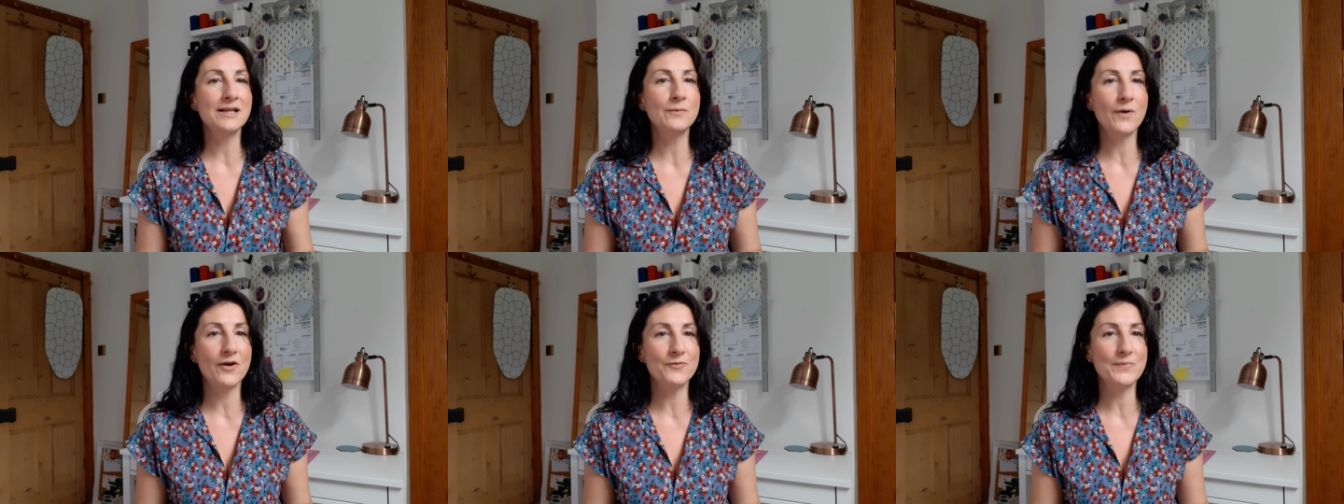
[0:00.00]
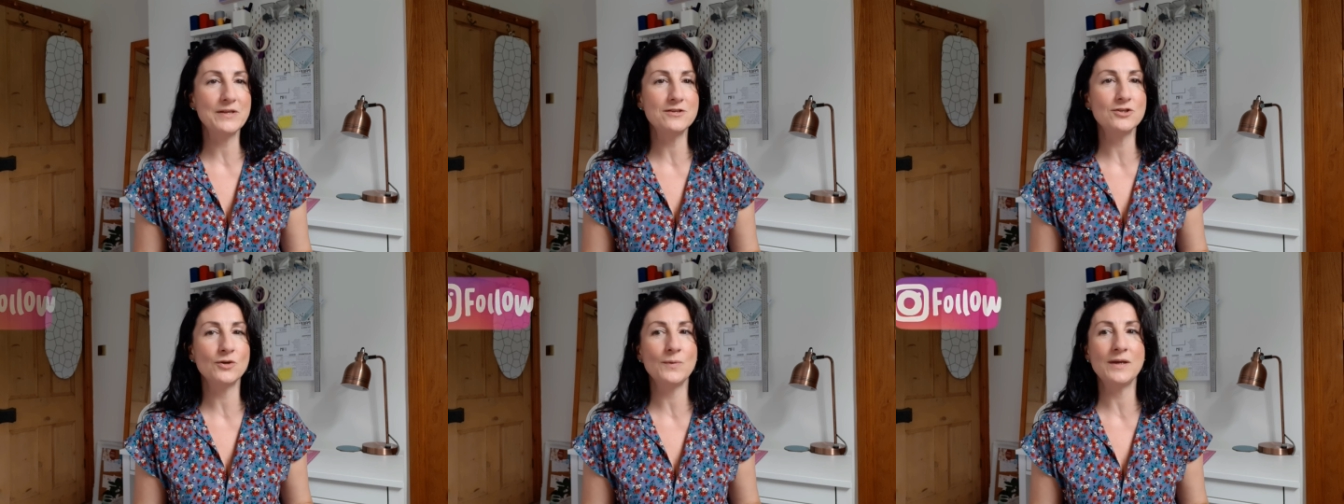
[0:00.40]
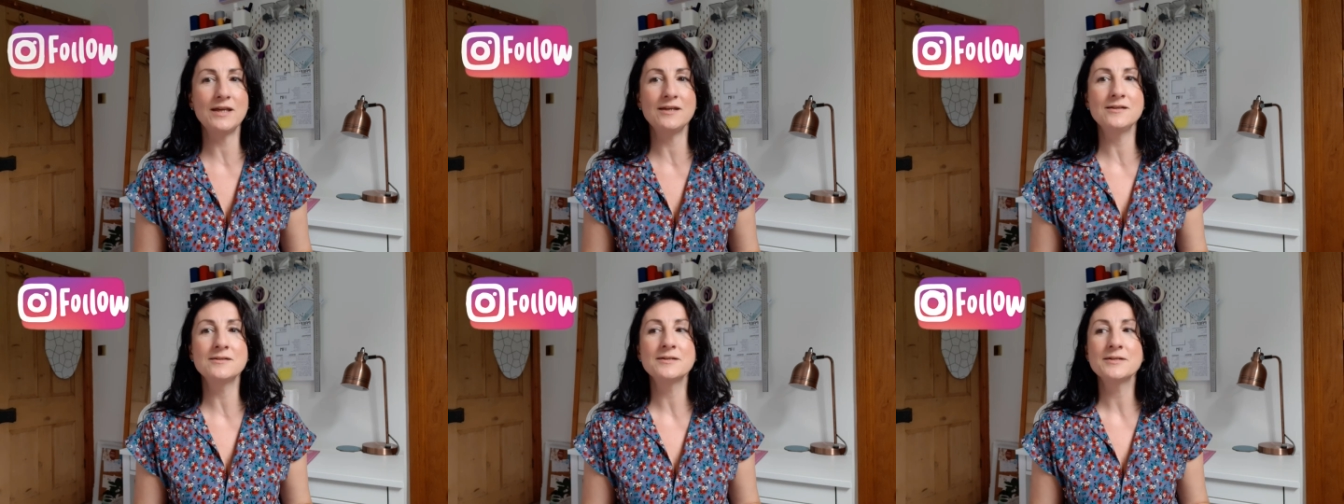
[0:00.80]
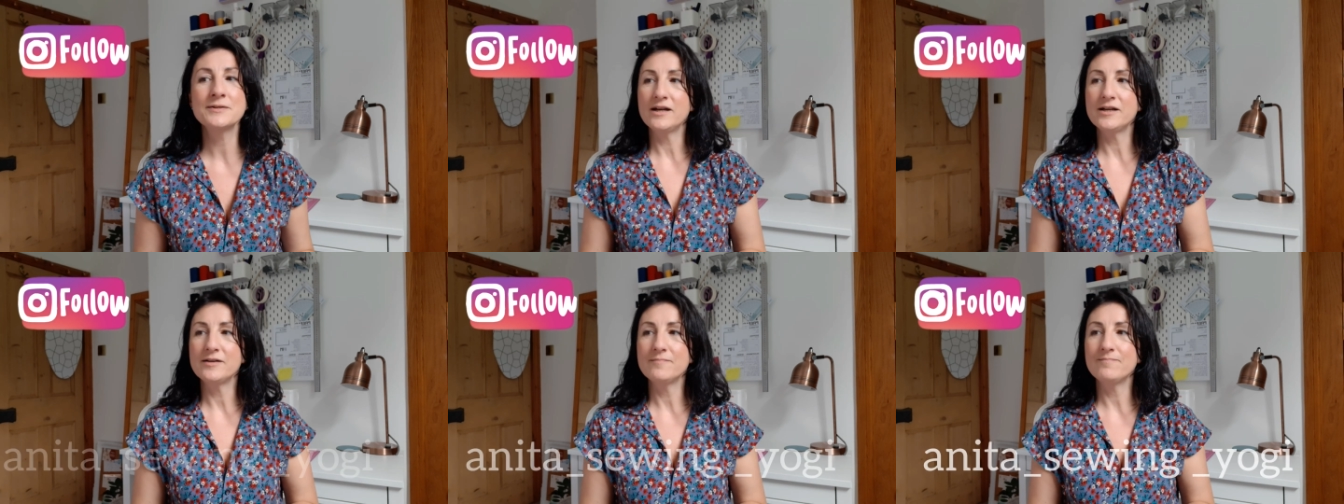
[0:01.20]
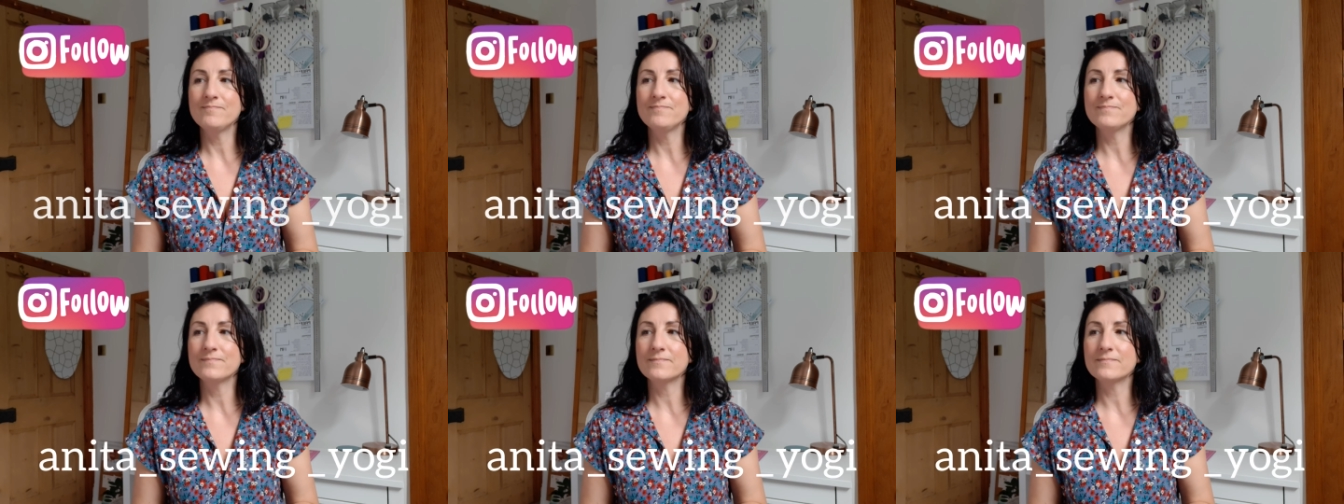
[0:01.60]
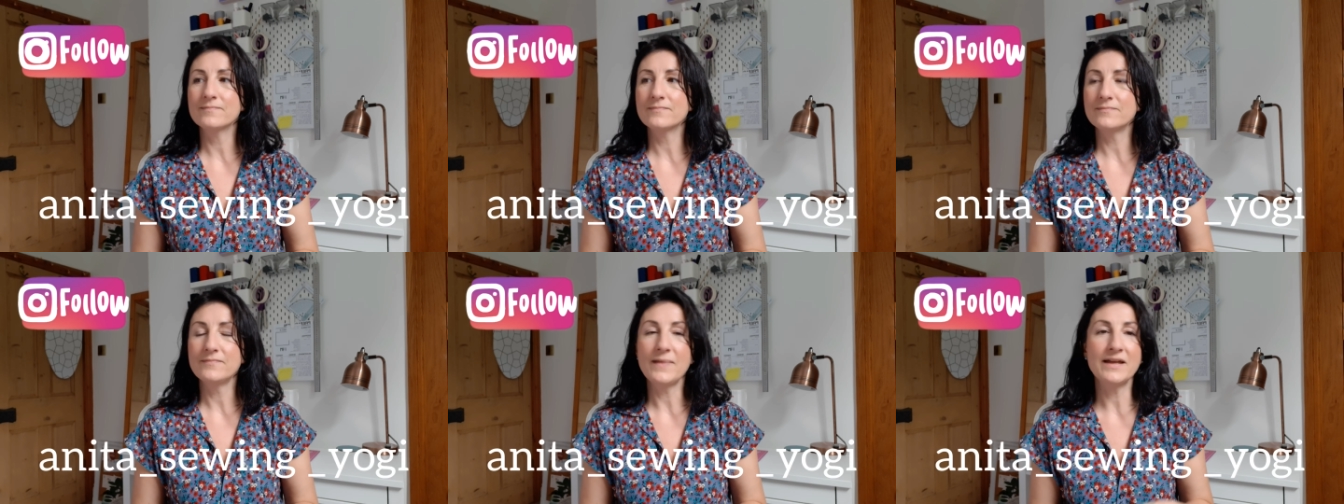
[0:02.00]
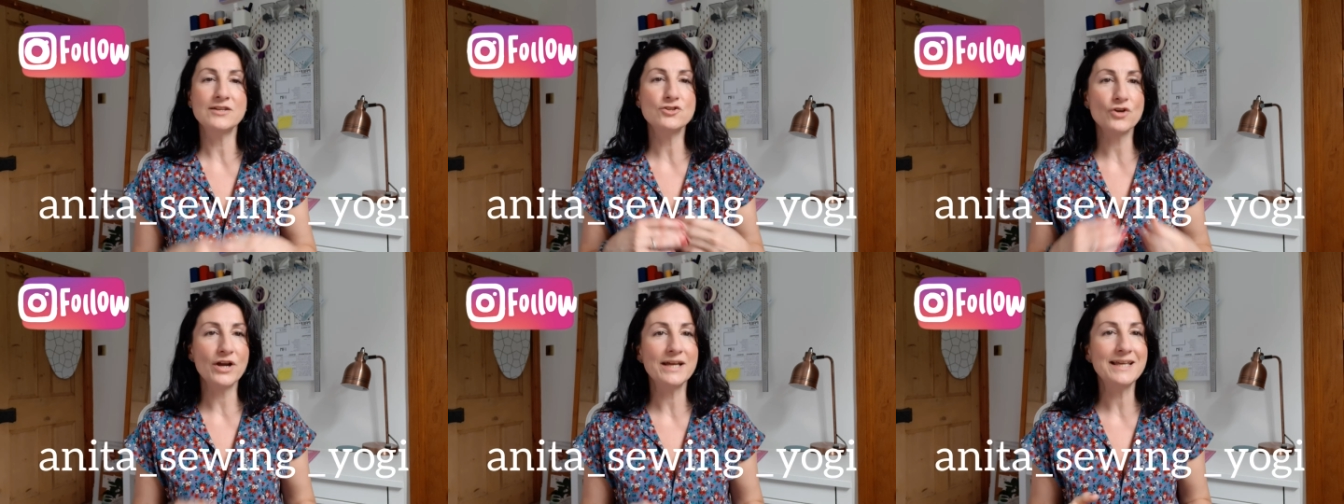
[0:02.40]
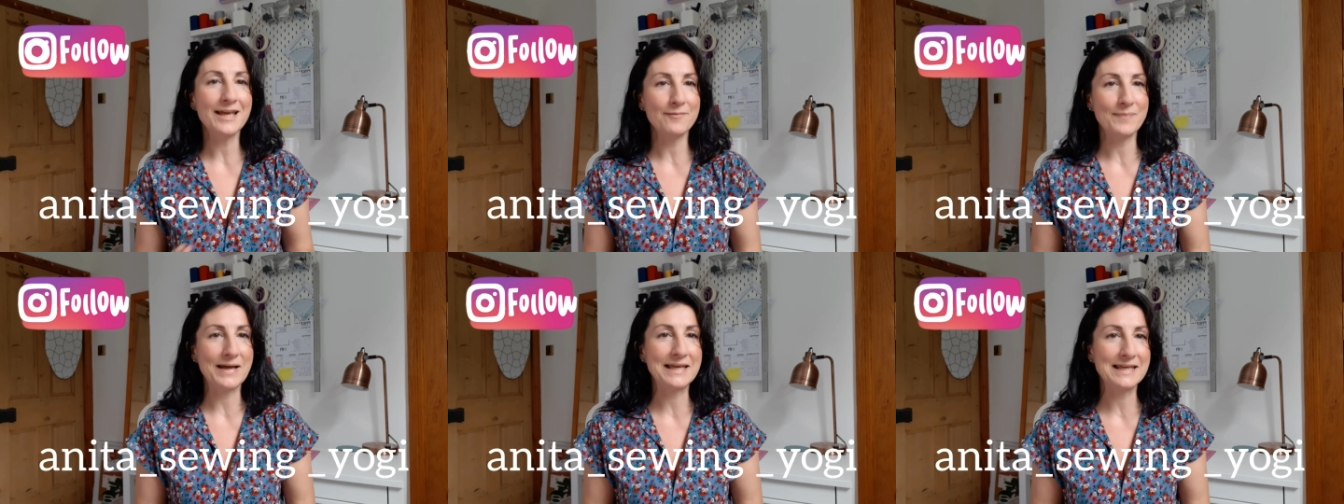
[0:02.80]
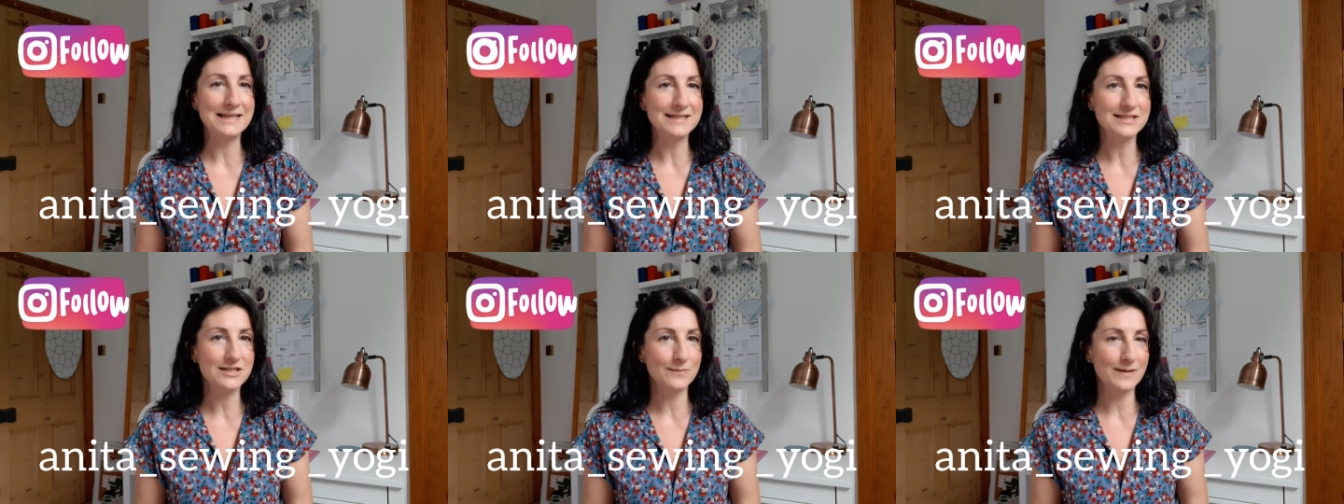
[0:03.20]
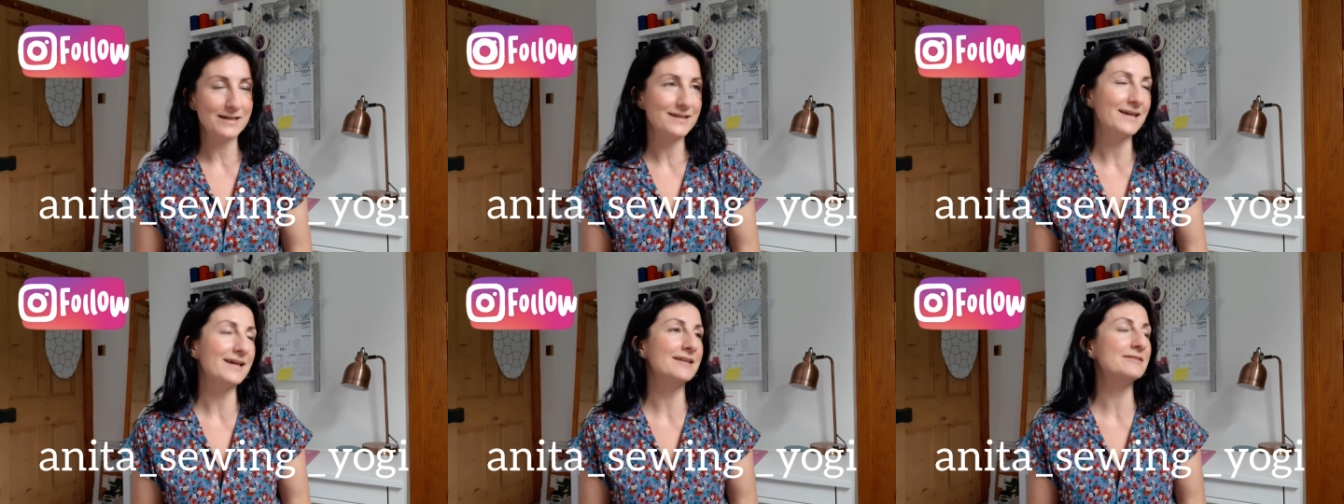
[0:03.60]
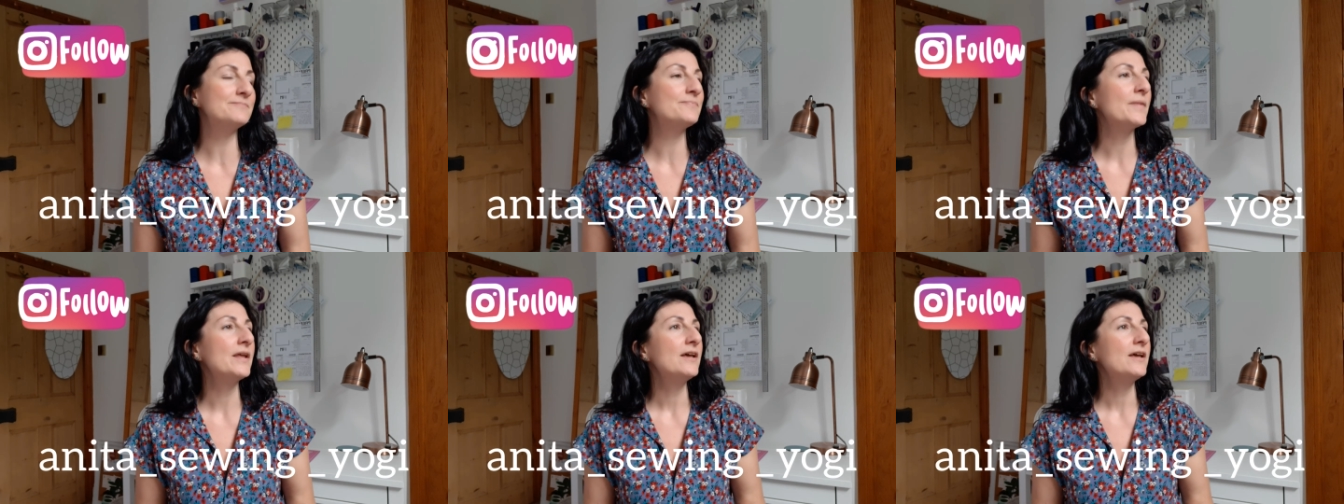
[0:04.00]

you what I've been doing, and try and get back into it again.